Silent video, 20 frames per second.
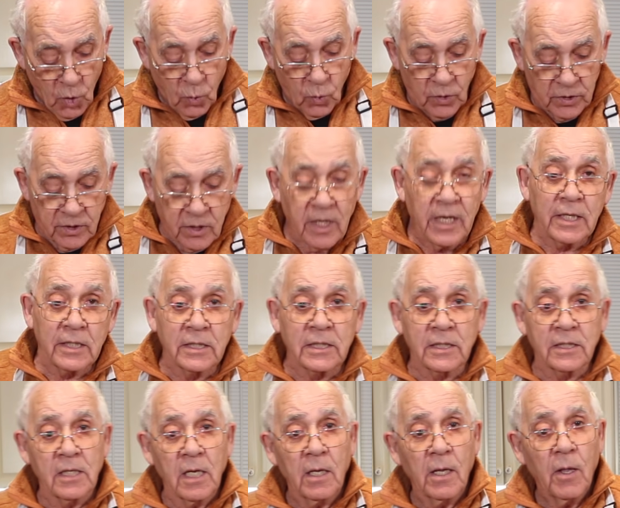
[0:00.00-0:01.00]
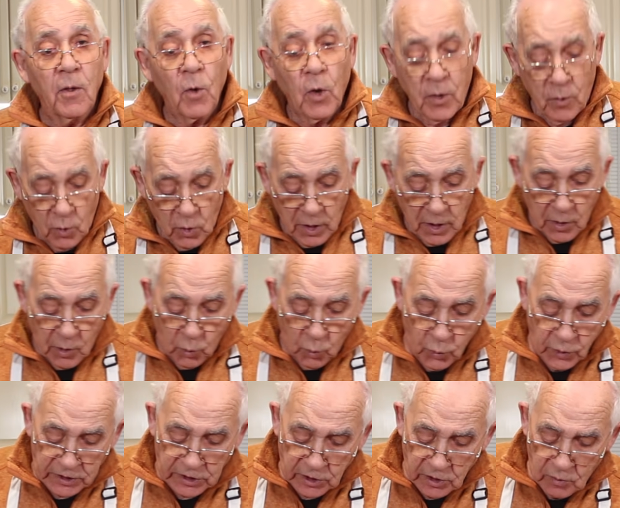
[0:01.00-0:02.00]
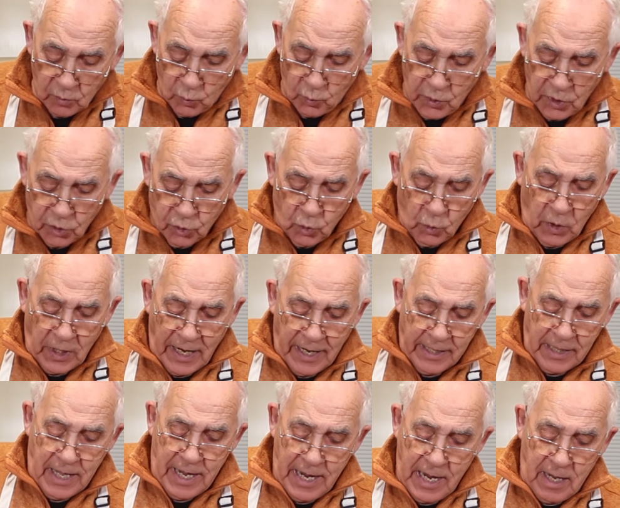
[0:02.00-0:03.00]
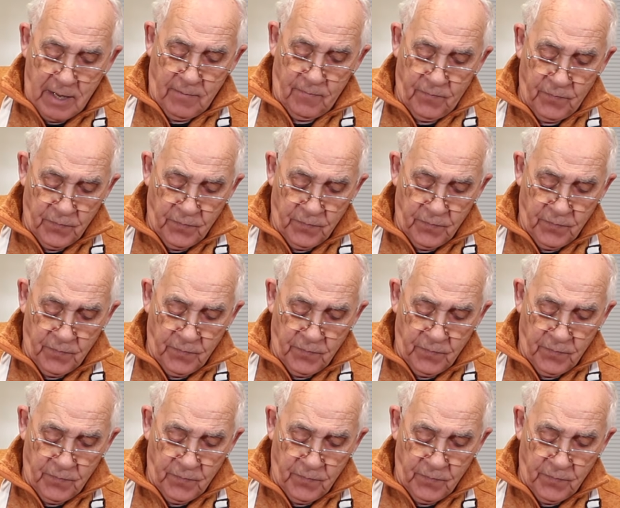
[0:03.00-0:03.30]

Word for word: with this, we do like that.